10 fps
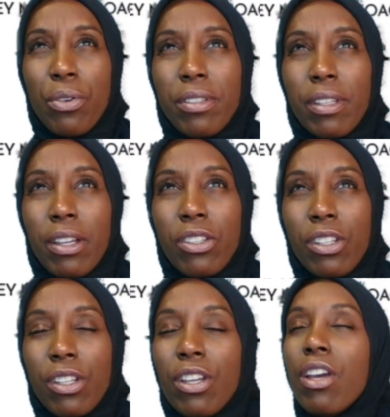agent?
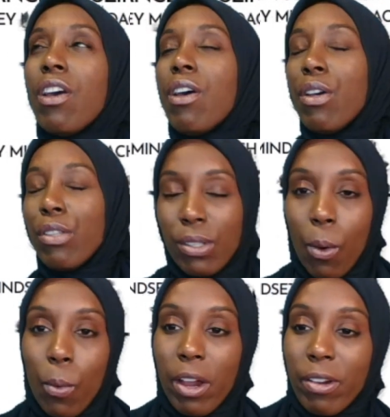
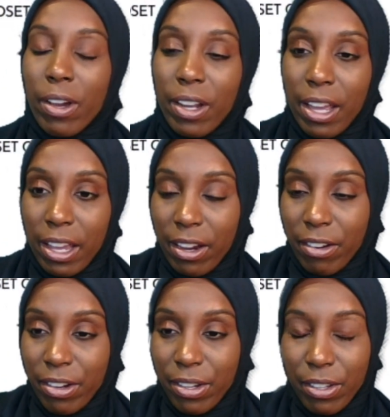Somewhere around that era,